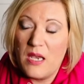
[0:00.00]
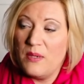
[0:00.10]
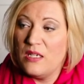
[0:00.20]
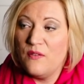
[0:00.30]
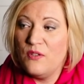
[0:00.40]
I
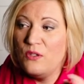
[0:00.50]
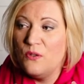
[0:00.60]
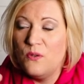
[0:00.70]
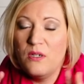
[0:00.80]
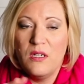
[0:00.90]
mean, if
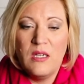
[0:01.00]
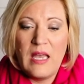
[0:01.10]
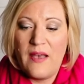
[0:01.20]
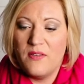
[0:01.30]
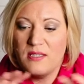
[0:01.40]
you
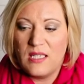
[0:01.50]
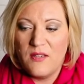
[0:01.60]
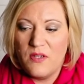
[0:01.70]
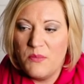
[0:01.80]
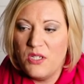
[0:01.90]
have a set
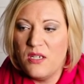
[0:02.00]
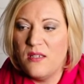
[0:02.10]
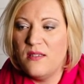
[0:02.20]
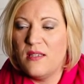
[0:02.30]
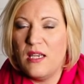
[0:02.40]
of
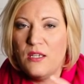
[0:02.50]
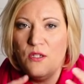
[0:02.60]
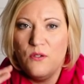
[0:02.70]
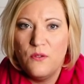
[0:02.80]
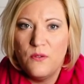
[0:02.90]
images and
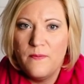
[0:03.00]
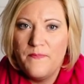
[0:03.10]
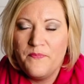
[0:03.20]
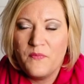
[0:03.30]
you